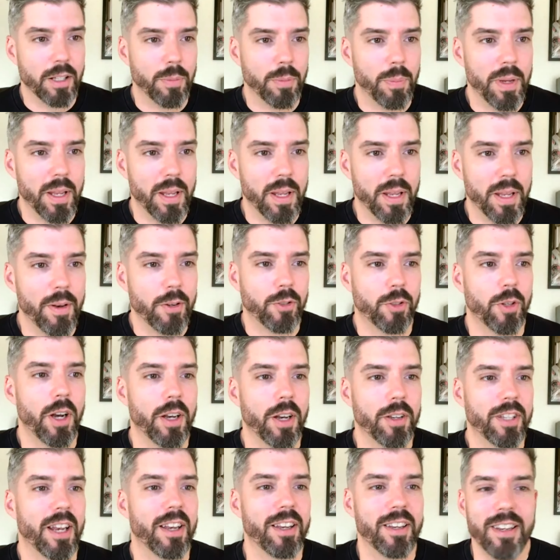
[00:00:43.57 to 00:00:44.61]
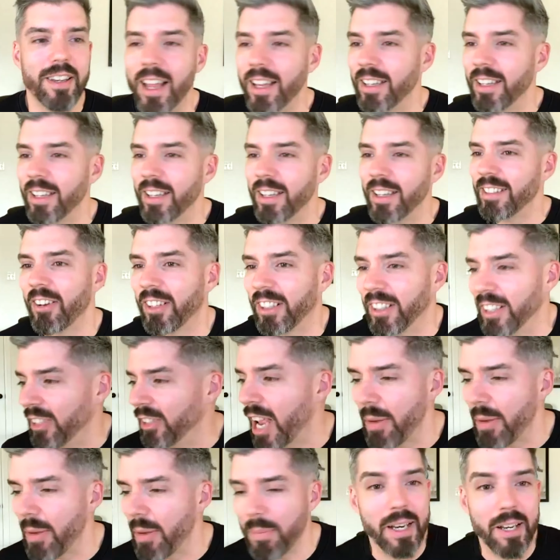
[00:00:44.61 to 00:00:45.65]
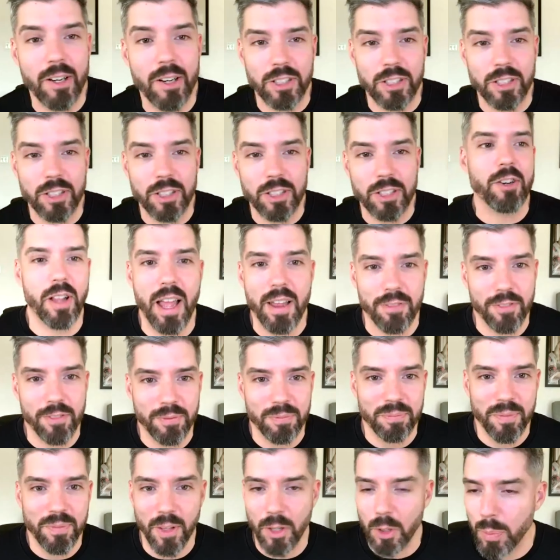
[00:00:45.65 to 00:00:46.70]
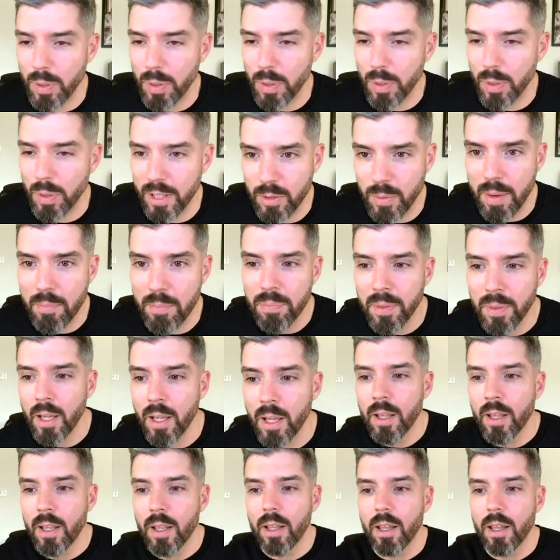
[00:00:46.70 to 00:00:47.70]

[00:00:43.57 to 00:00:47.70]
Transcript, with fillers: I'm not trying to sound cliche, but it'll change your life. I'll just put it this way.